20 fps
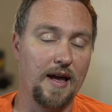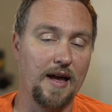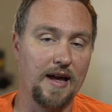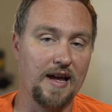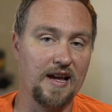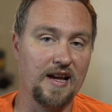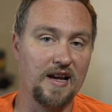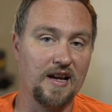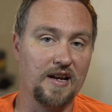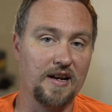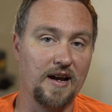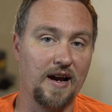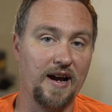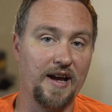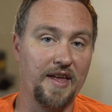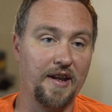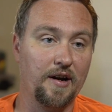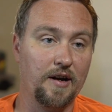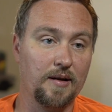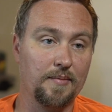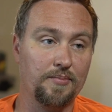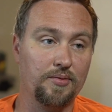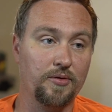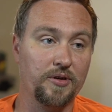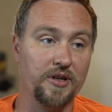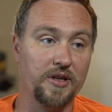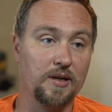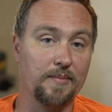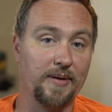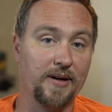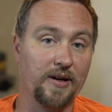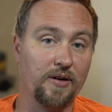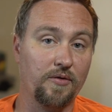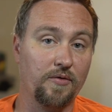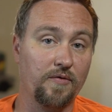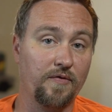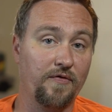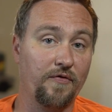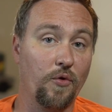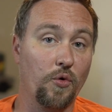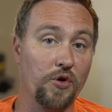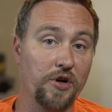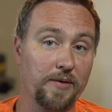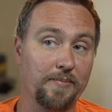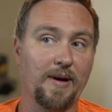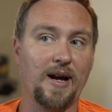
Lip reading: And I ended up putting about 40